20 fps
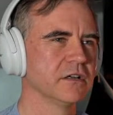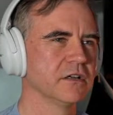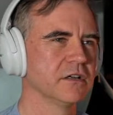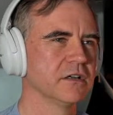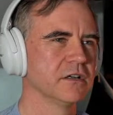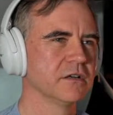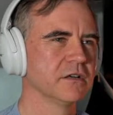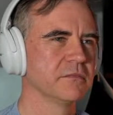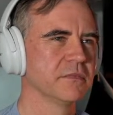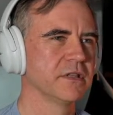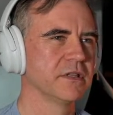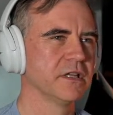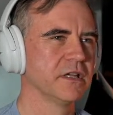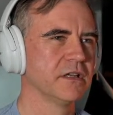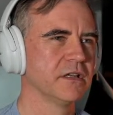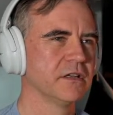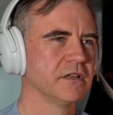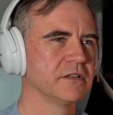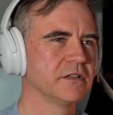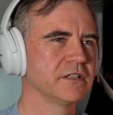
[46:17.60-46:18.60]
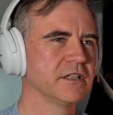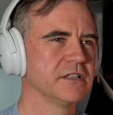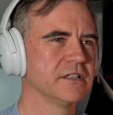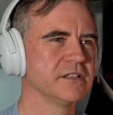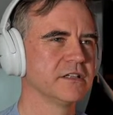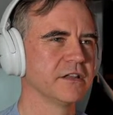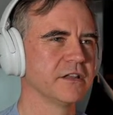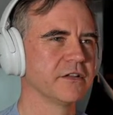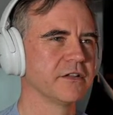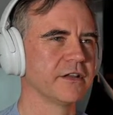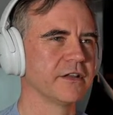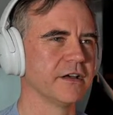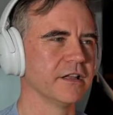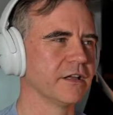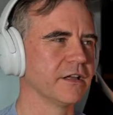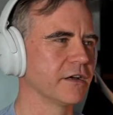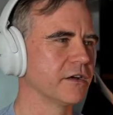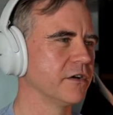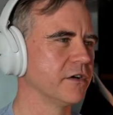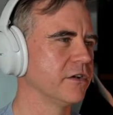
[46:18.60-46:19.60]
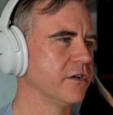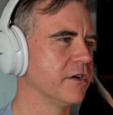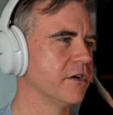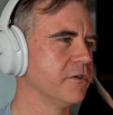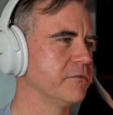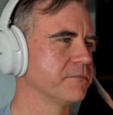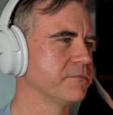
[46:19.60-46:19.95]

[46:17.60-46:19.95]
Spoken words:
But then, so this is the other thing I like. Oh no.